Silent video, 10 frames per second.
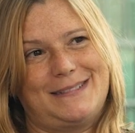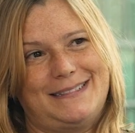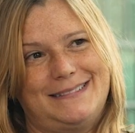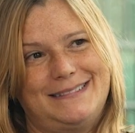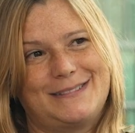it
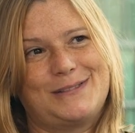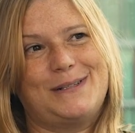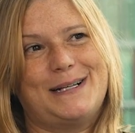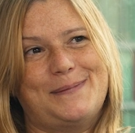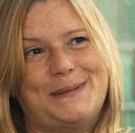
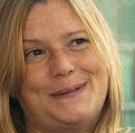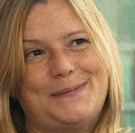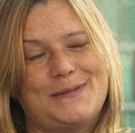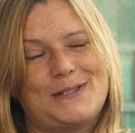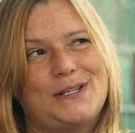quite a bit.
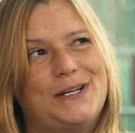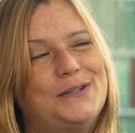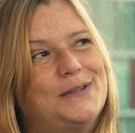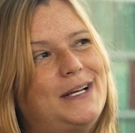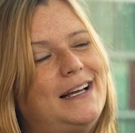
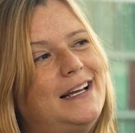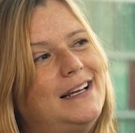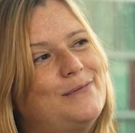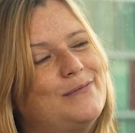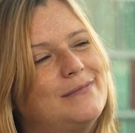So
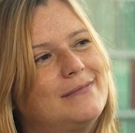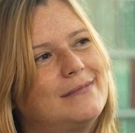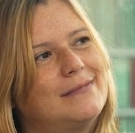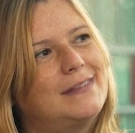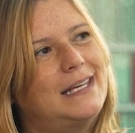
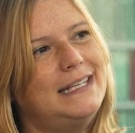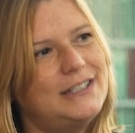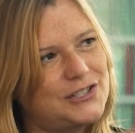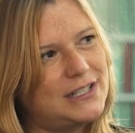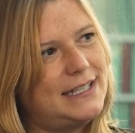
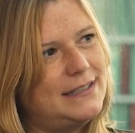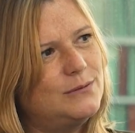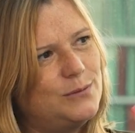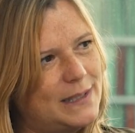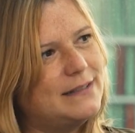initially,
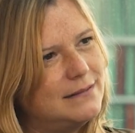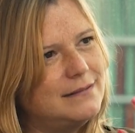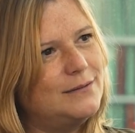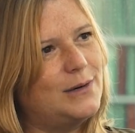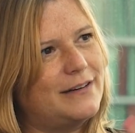
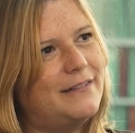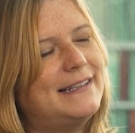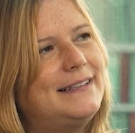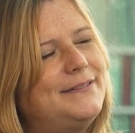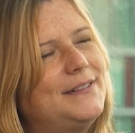when I
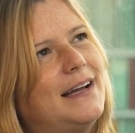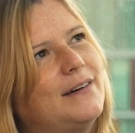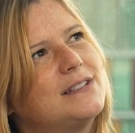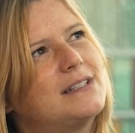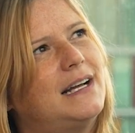read it, I
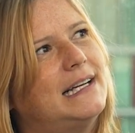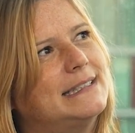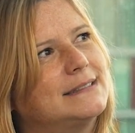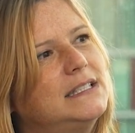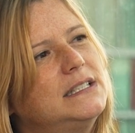was
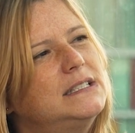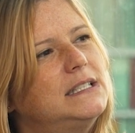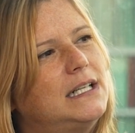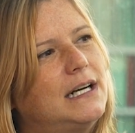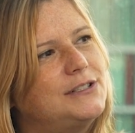like,
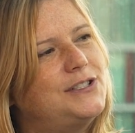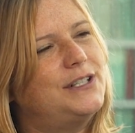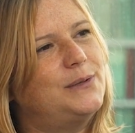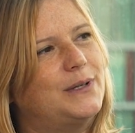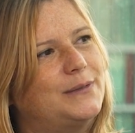do
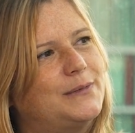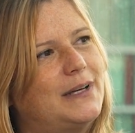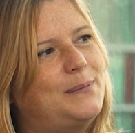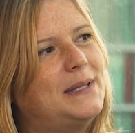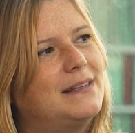you know what?
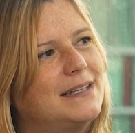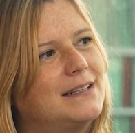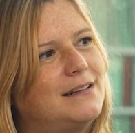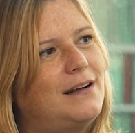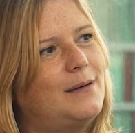I've been
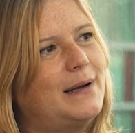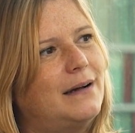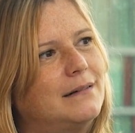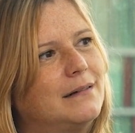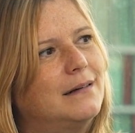thinking a lot
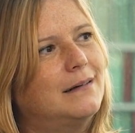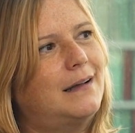about